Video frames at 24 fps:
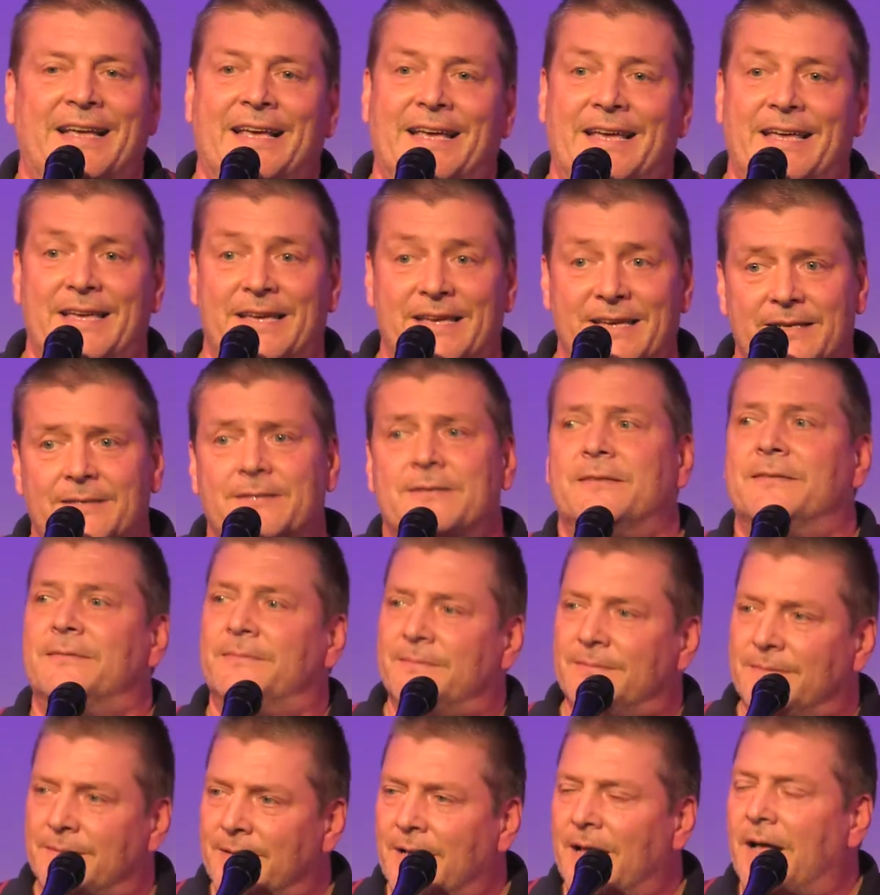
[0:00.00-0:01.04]
And
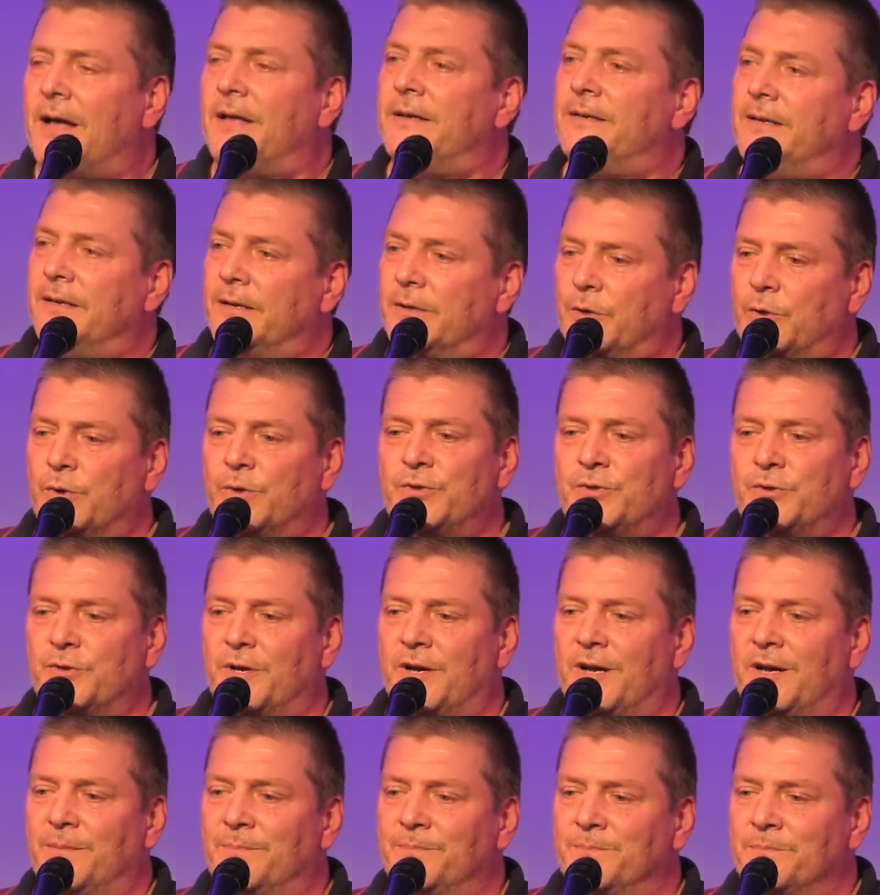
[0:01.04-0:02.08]
I did a good
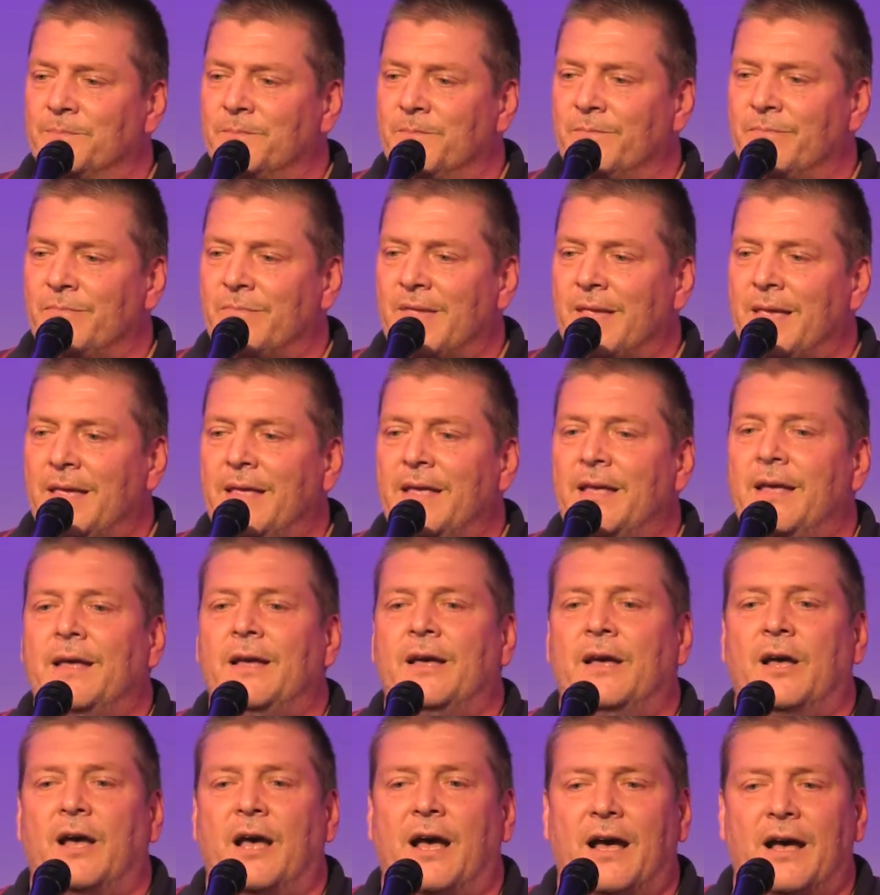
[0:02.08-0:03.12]
job.
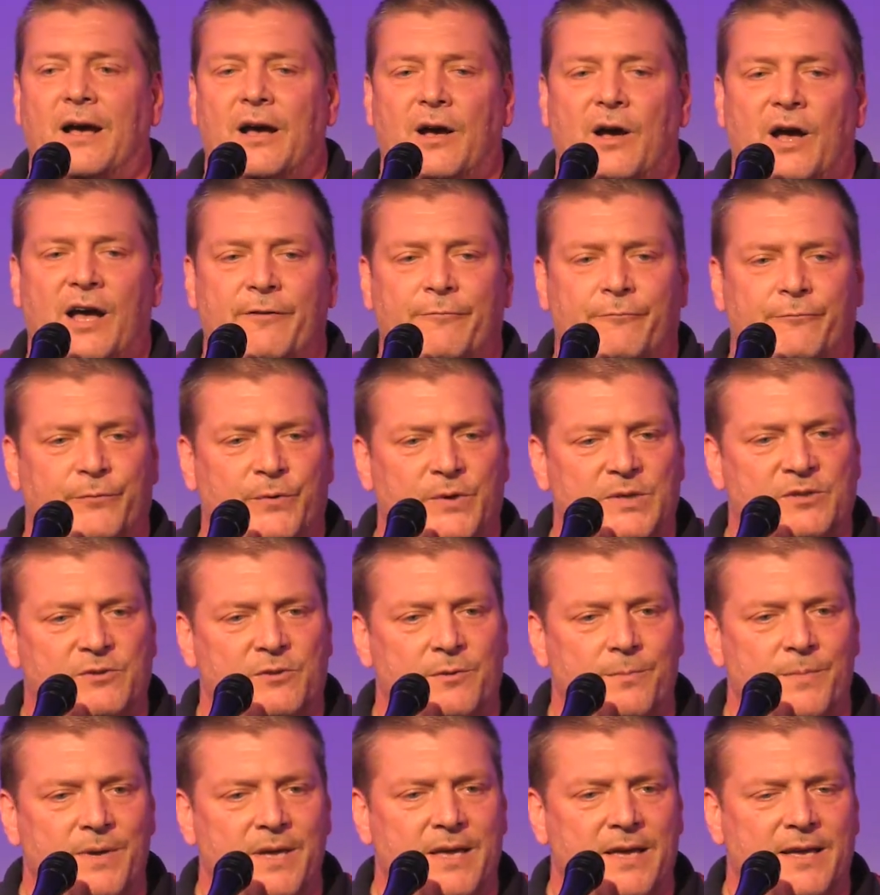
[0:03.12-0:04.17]
I frisked
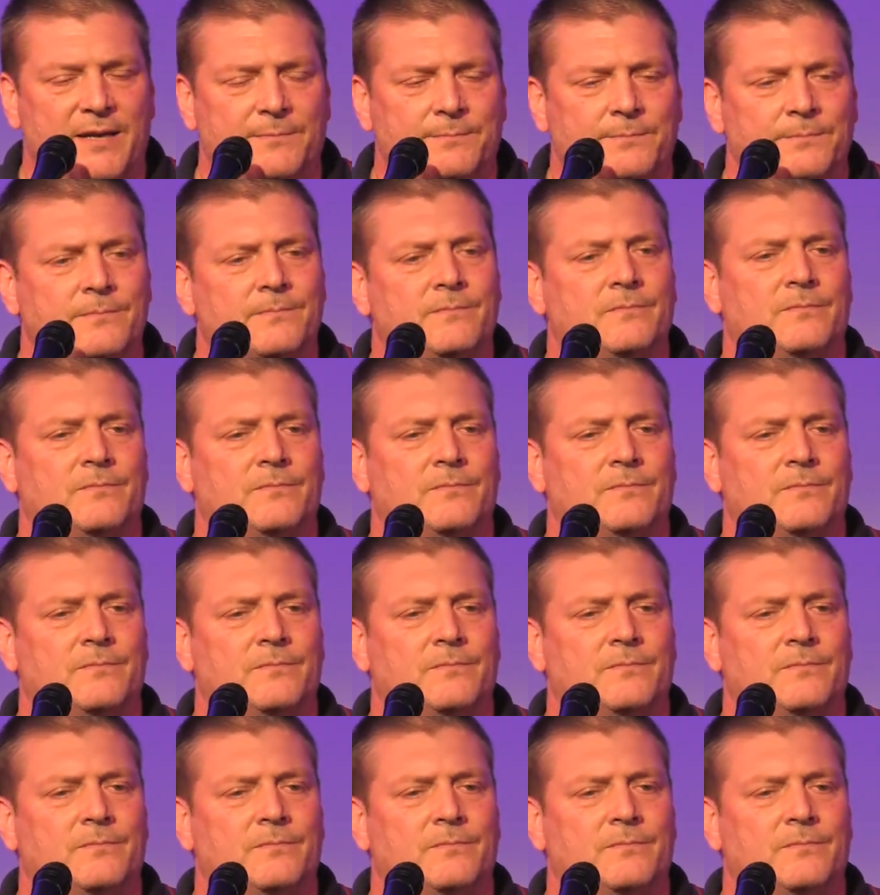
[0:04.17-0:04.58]
the man.